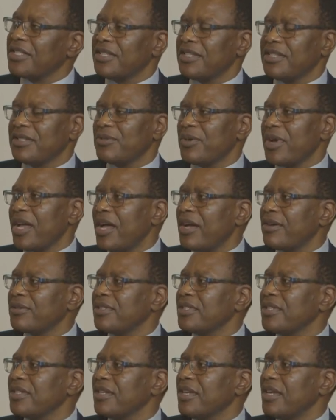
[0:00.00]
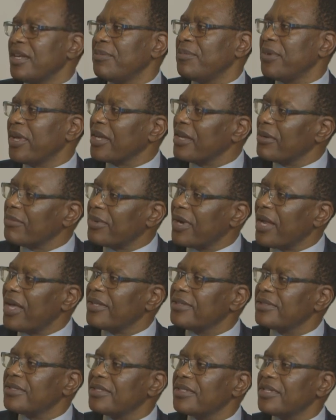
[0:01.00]
such as warehousing and packing
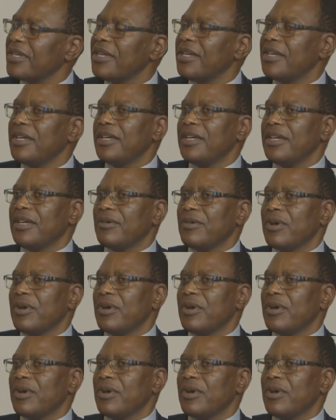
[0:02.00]
plants. Mm-hmm.